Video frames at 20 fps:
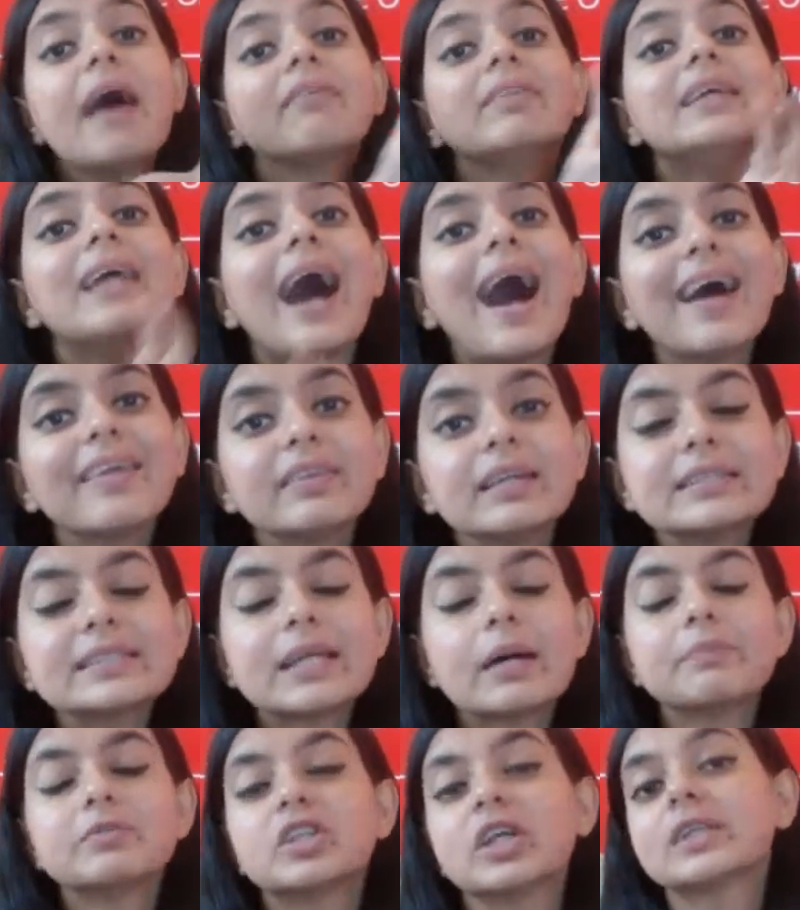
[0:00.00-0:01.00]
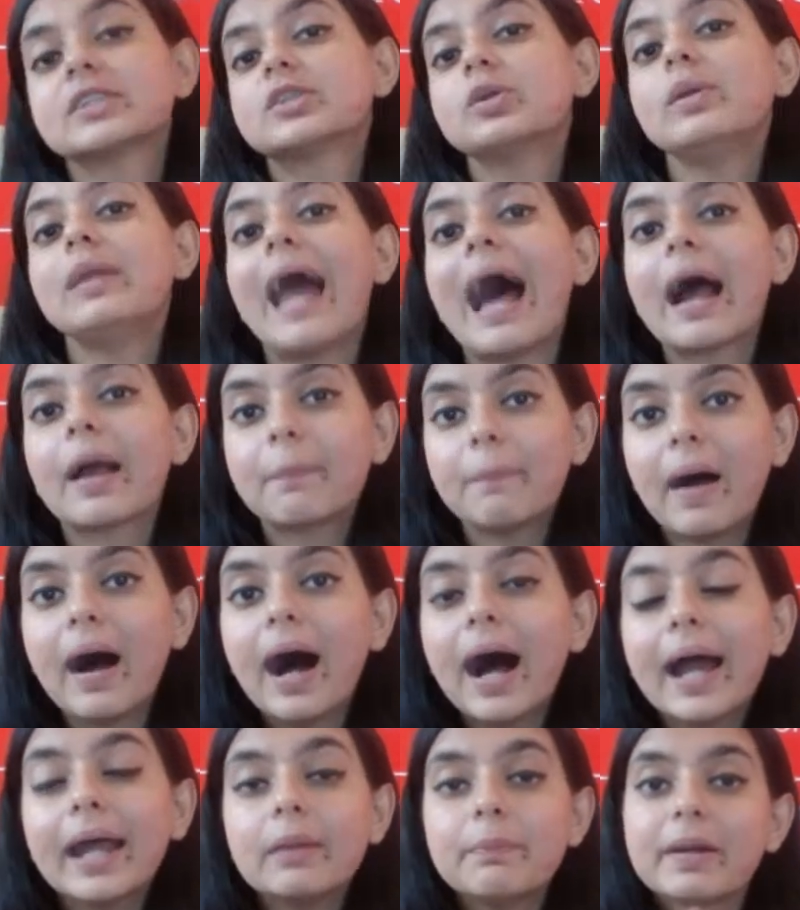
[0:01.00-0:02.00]
the other subjects you lag
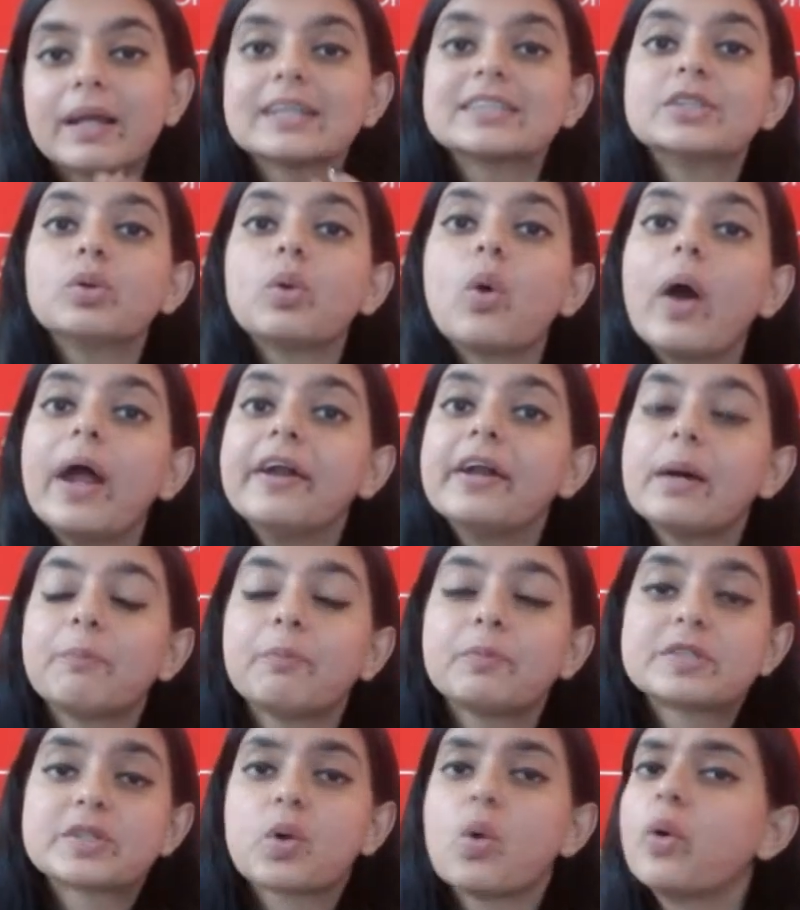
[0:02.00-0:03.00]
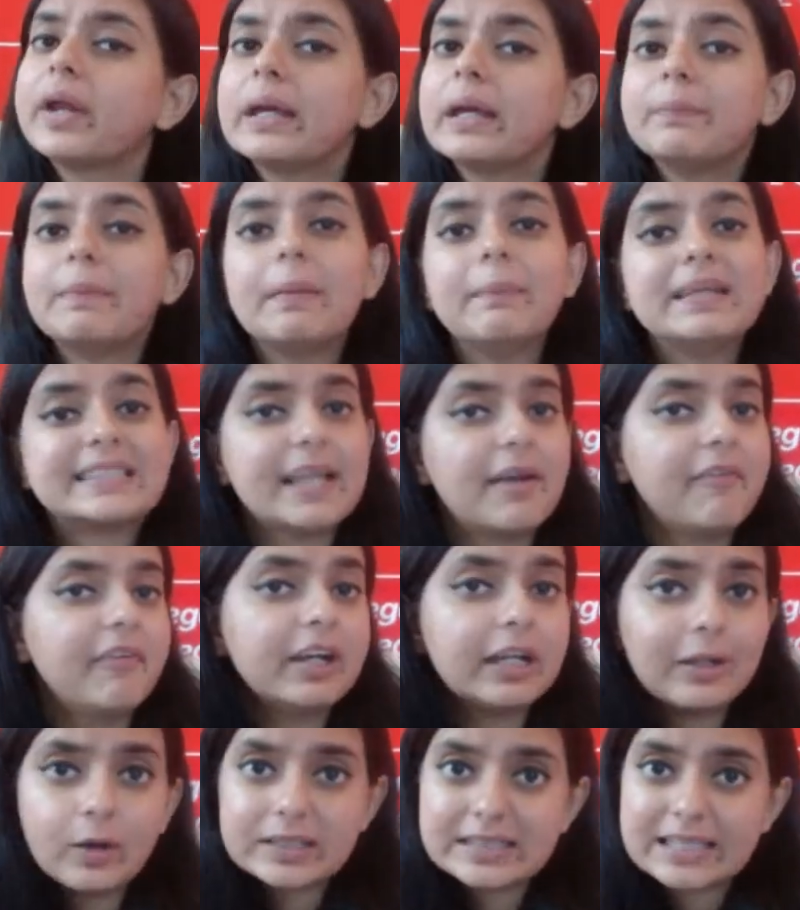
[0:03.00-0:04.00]
behind because you end up scoring maybe
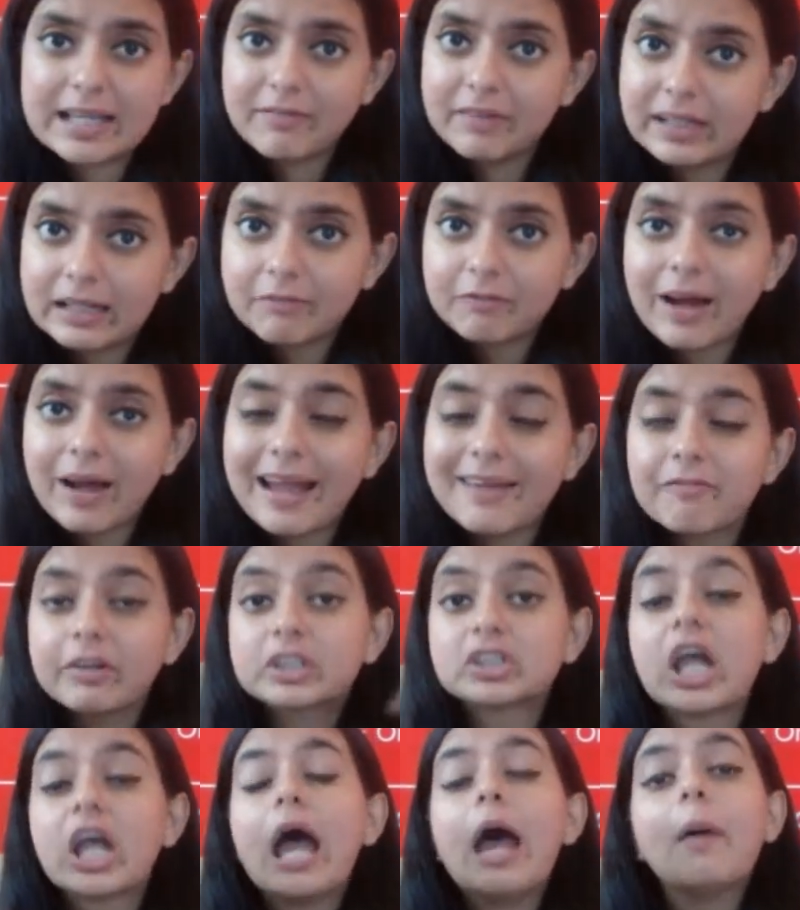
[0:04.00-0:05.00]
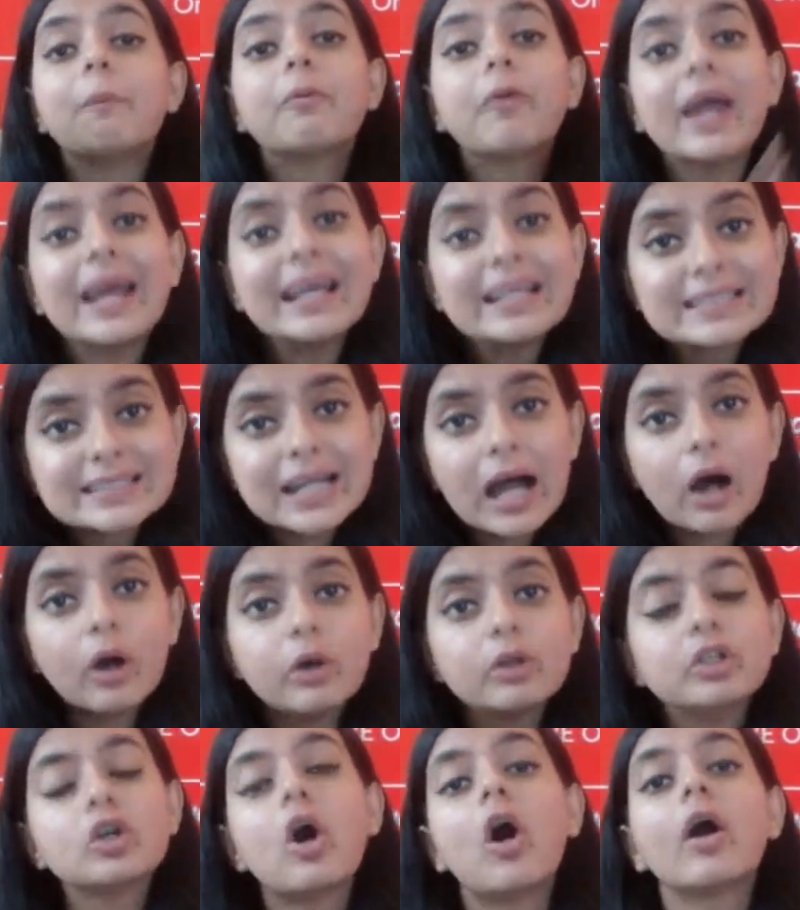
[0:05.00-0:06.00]
70 or 75, which brings
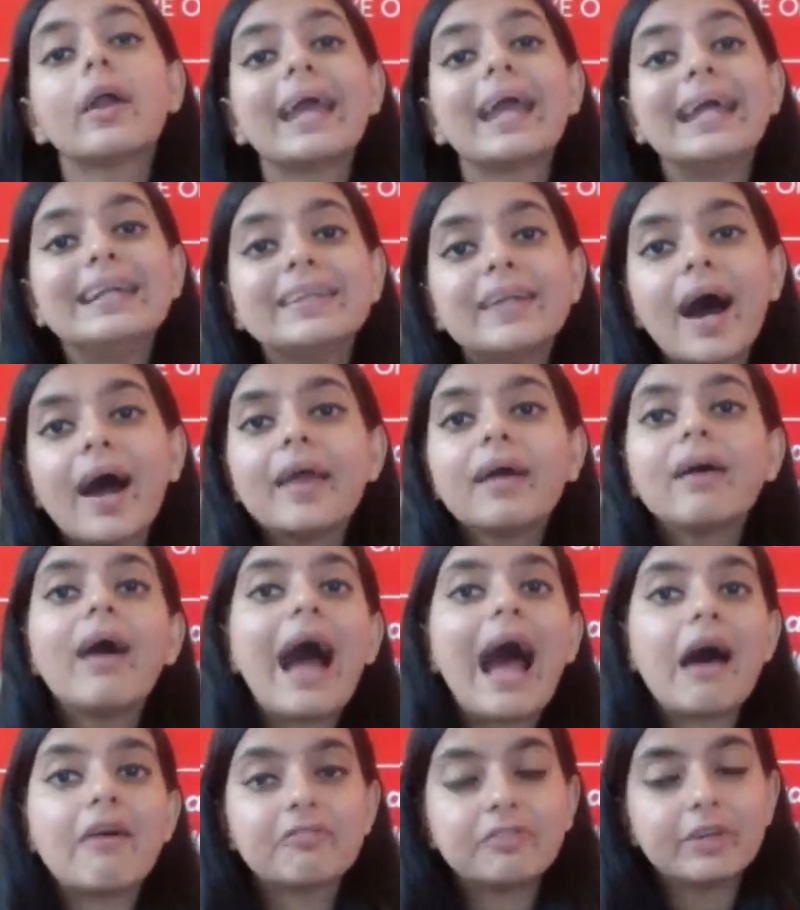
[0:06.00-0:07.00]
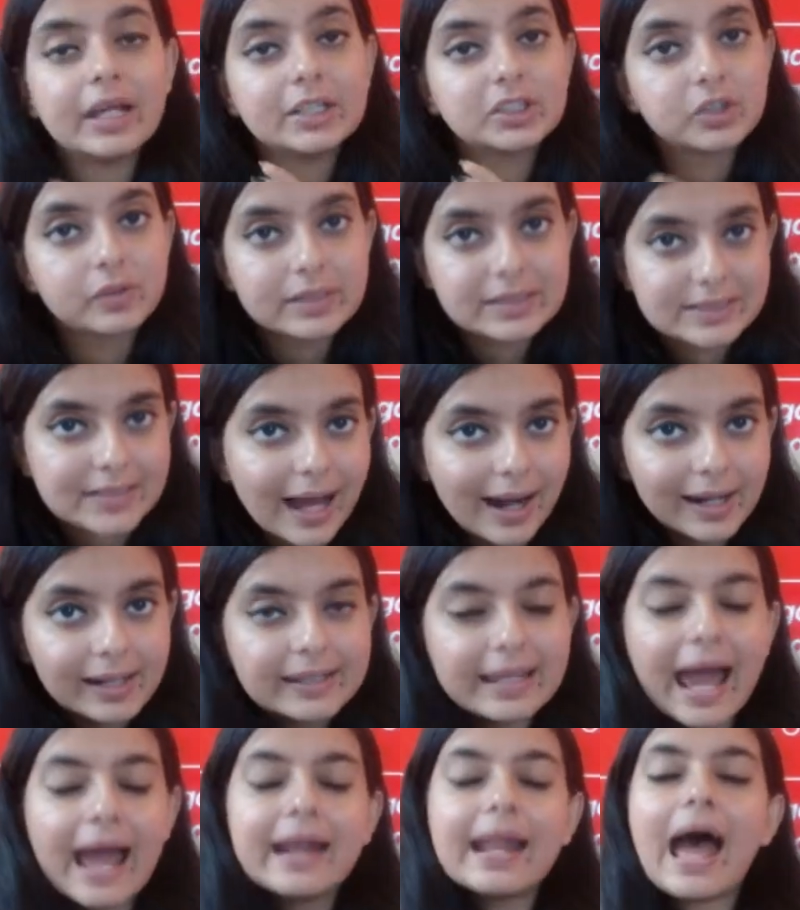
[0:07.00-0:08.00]
down your entire average
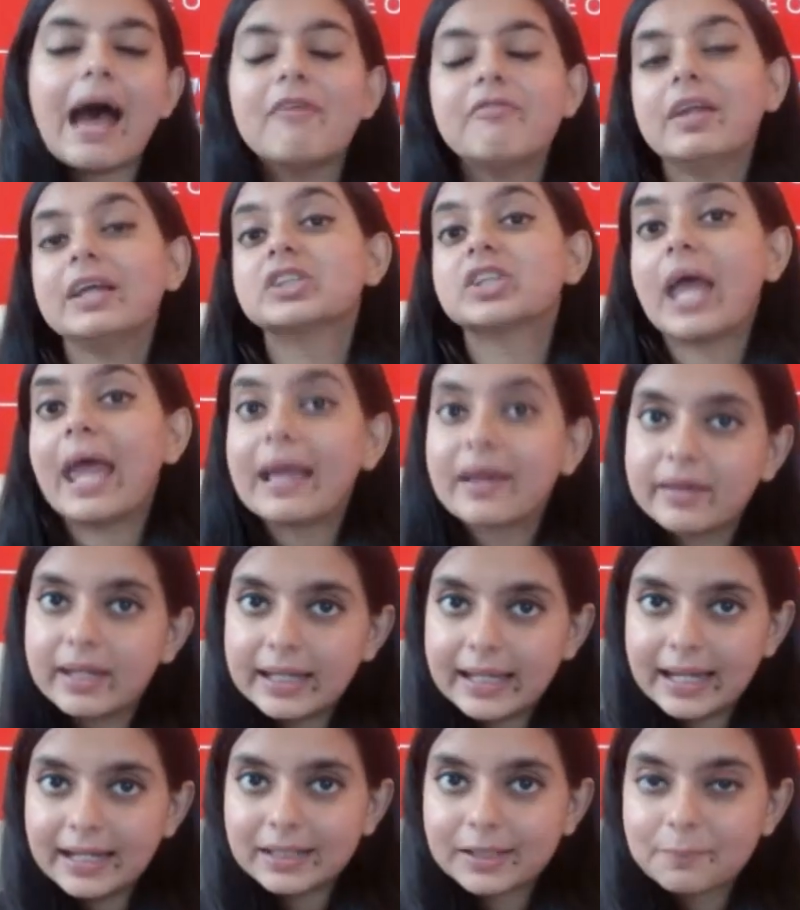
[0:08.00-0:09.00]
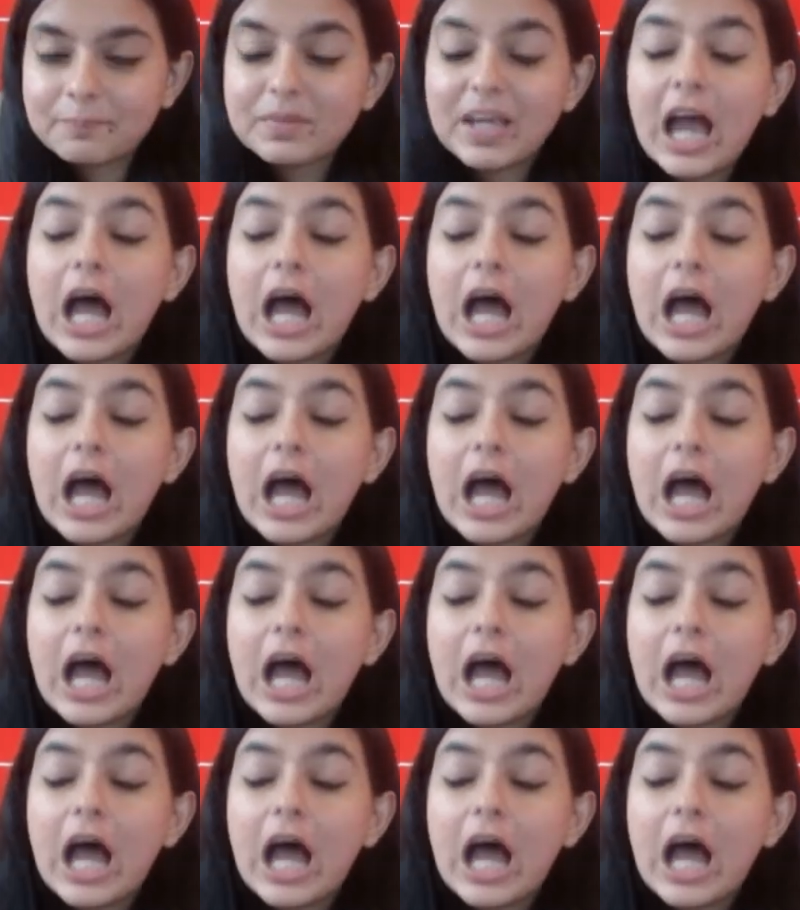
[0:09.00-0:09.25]
result and average aggregate.